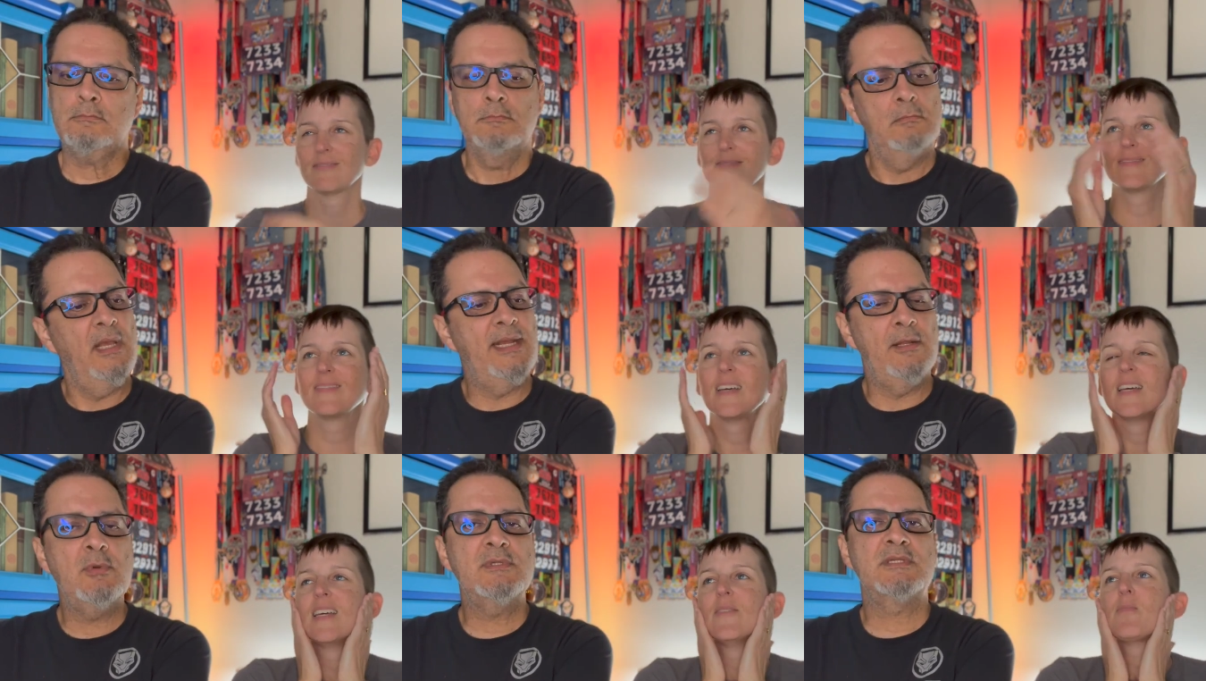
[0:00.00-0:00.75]

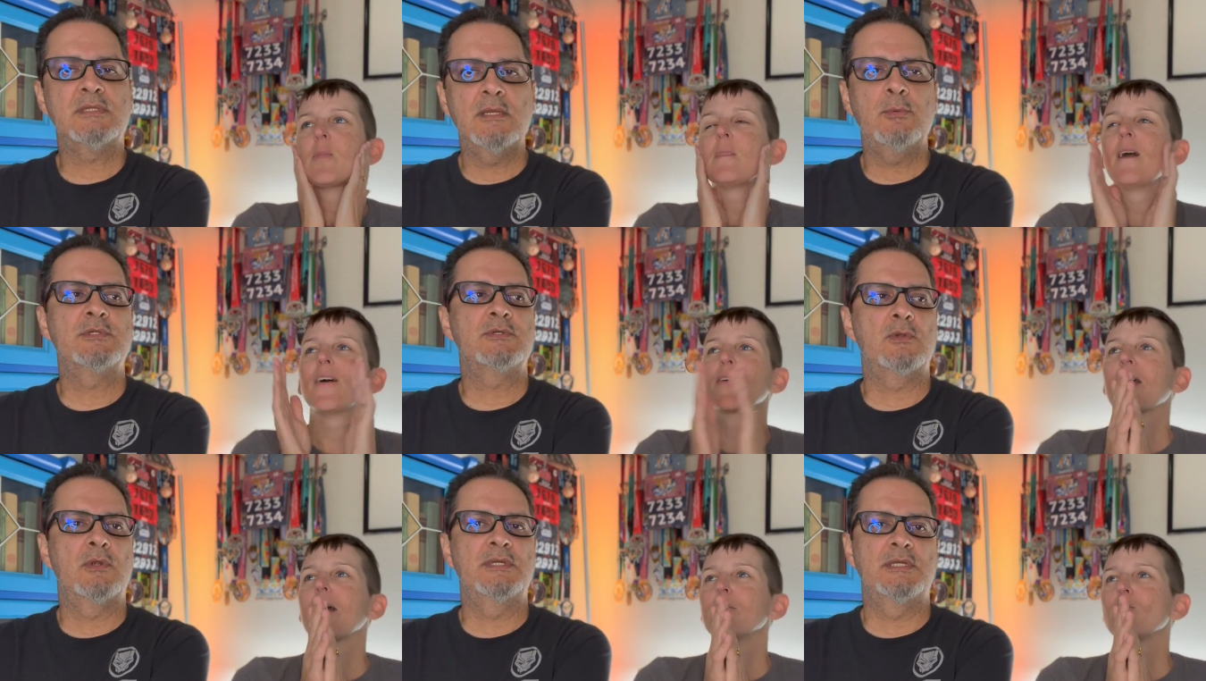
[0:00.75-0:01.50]
Speaker 1: man, it was an
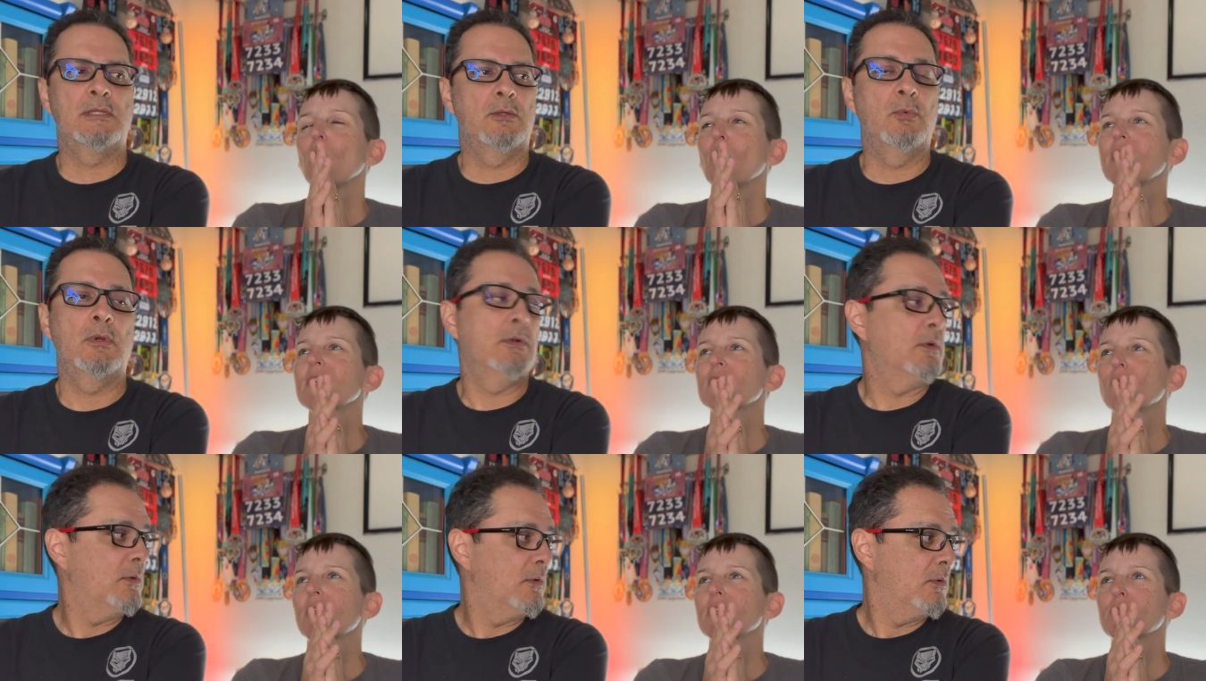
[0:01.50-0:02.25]
Speaker 2: ordeal. What
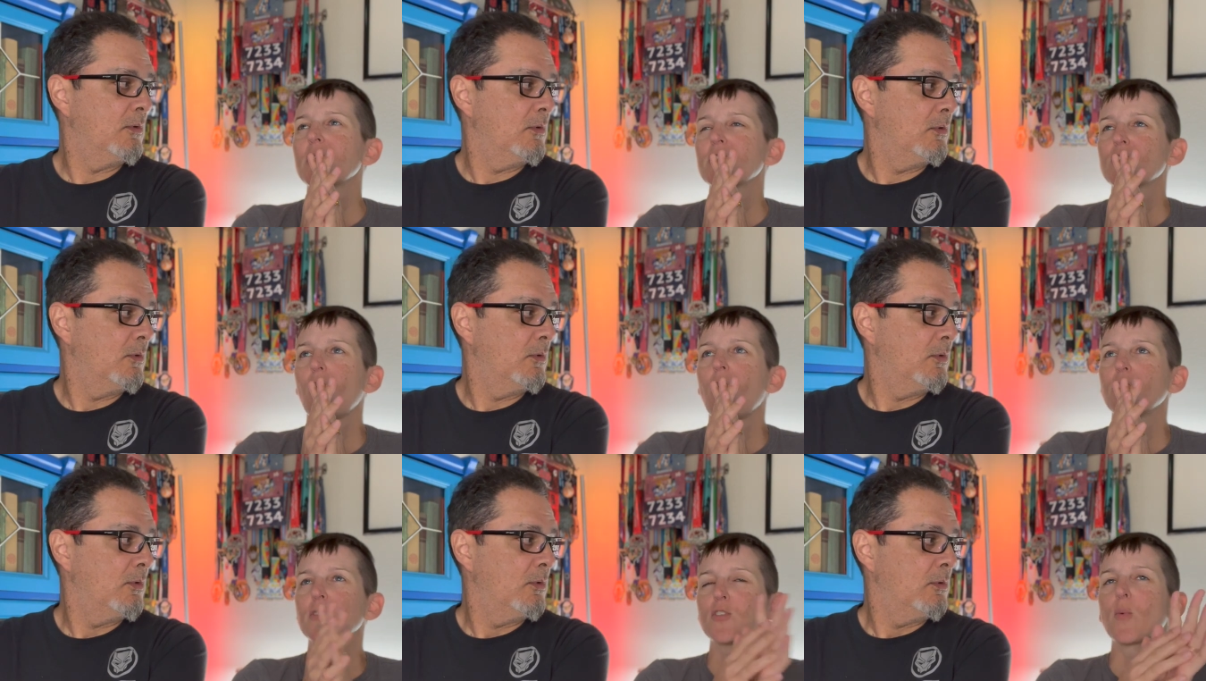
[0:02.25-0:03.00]
else made it so
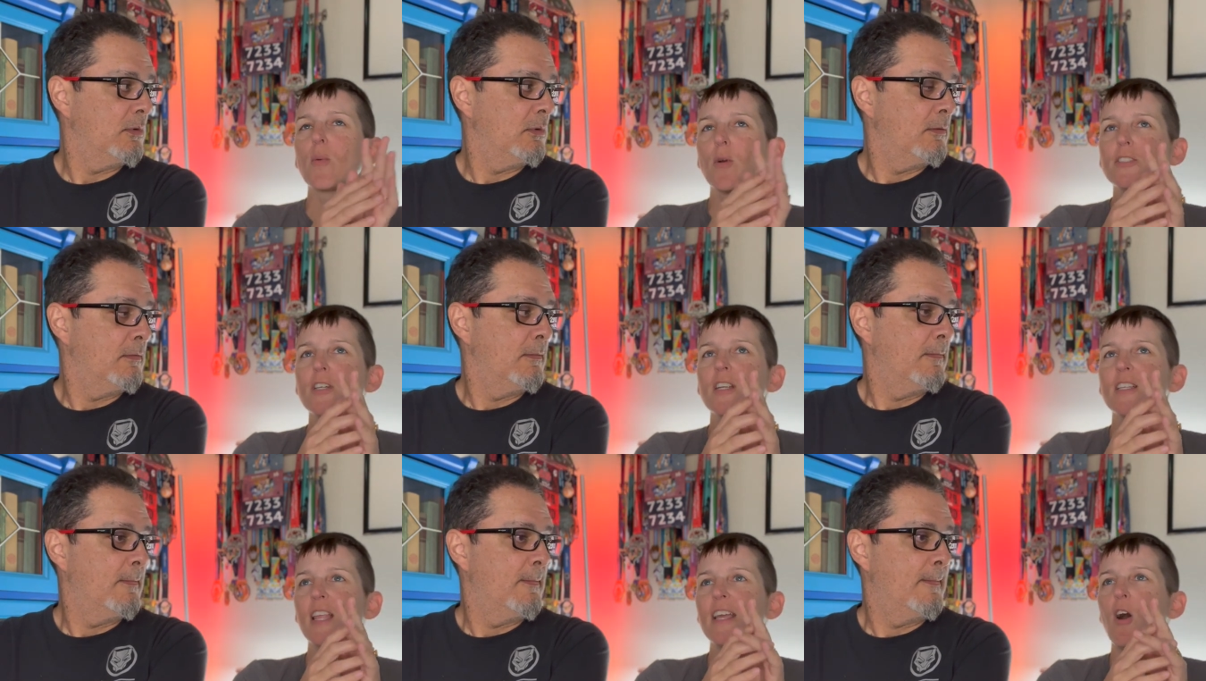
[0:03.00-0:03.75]
awful? So we worked
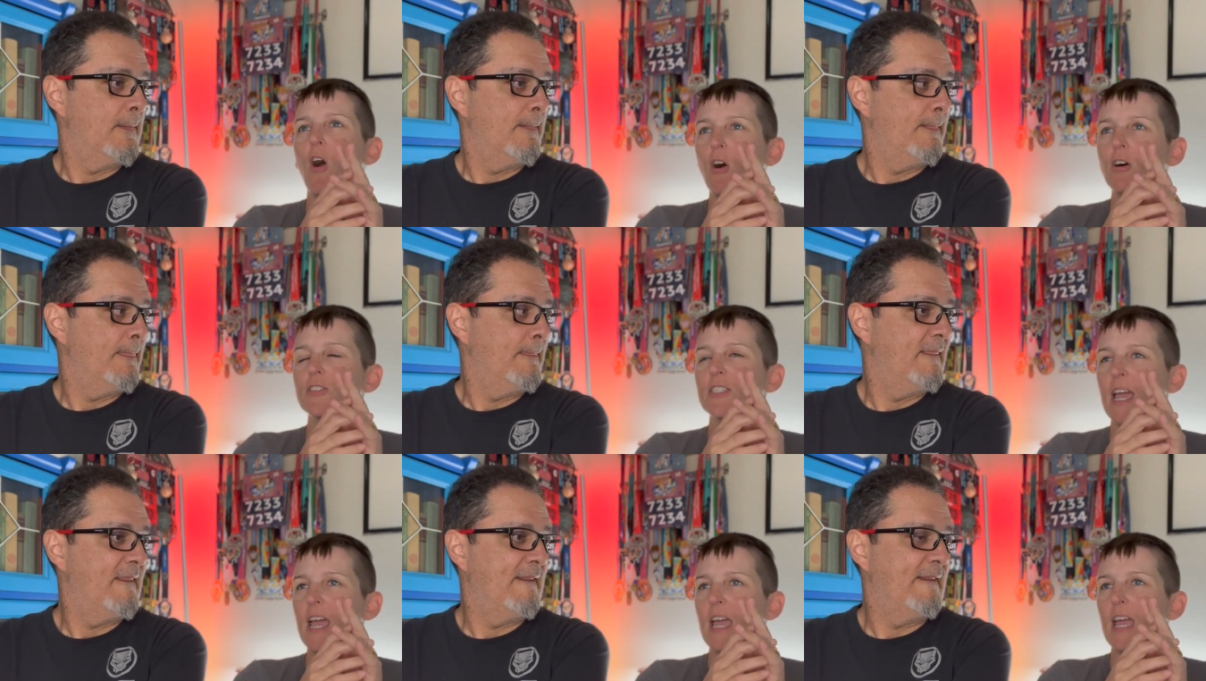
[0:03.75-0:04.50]
on it like all
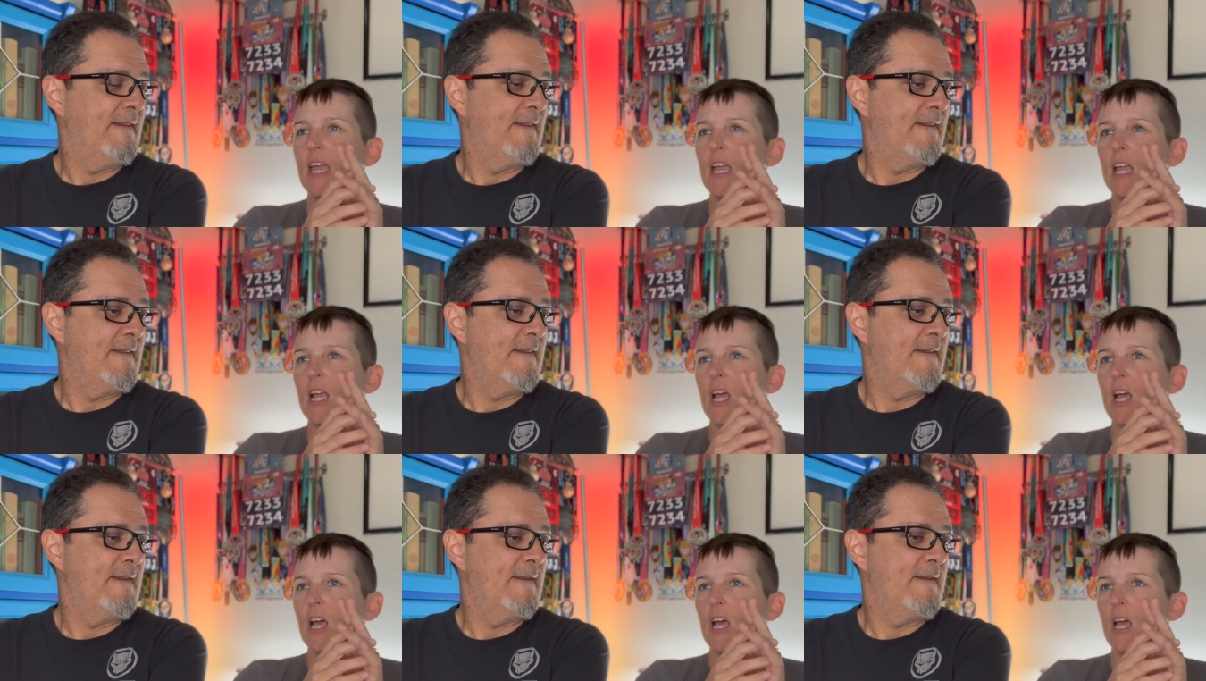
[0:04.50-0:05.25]

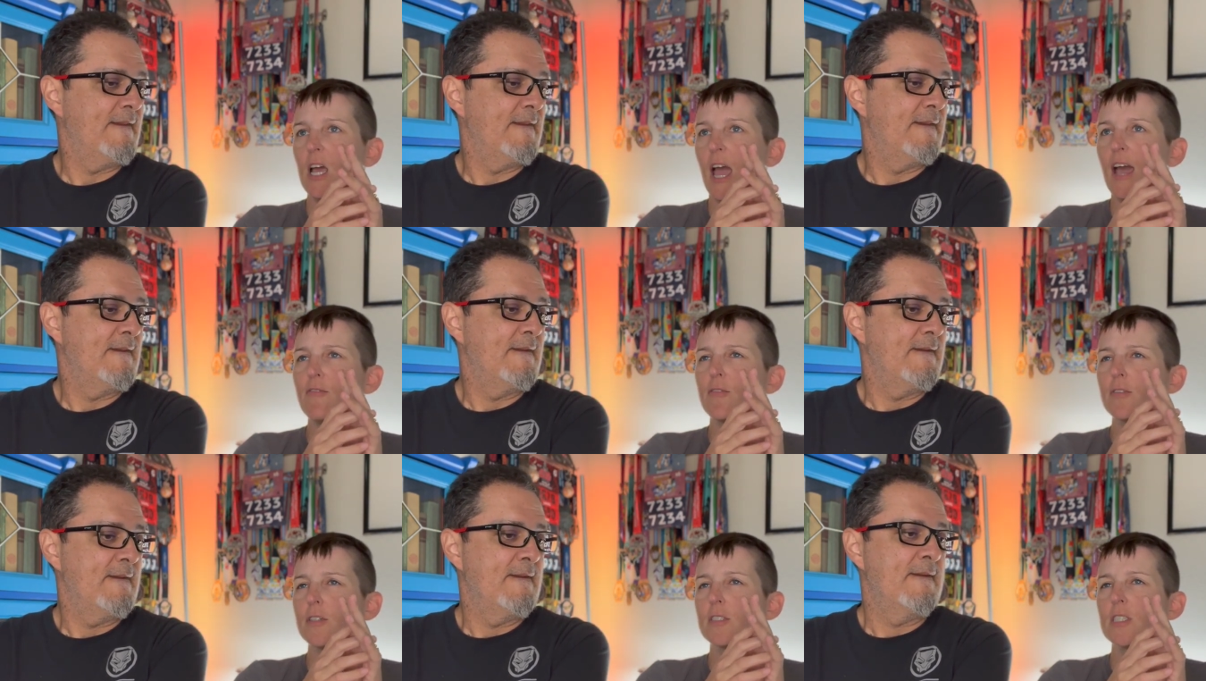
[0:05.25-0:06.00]
day, half
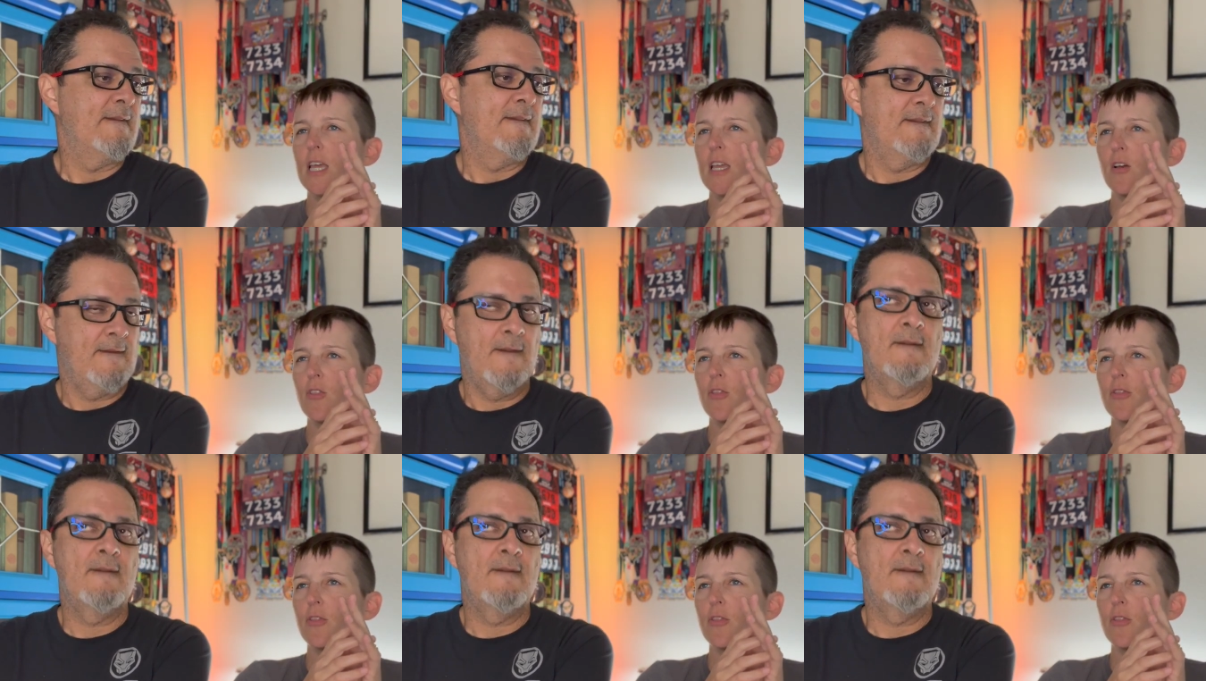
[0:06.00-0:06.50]
of our day on